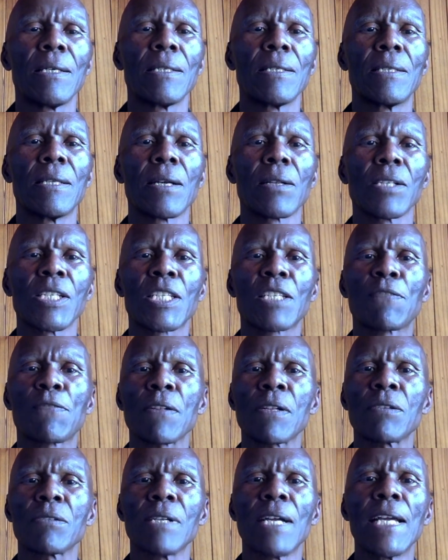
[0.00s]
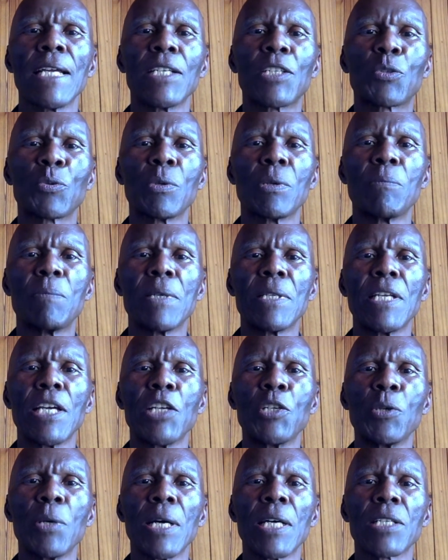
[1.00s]
the risk-free rate will be
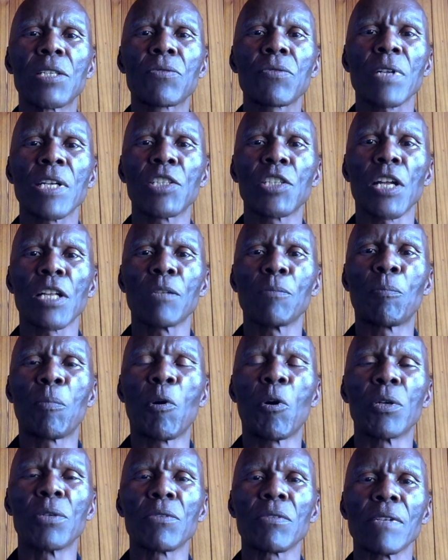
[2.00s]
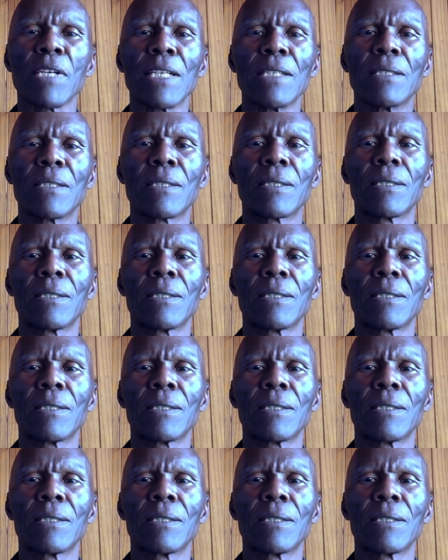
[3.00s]
the US Treasury bond rate.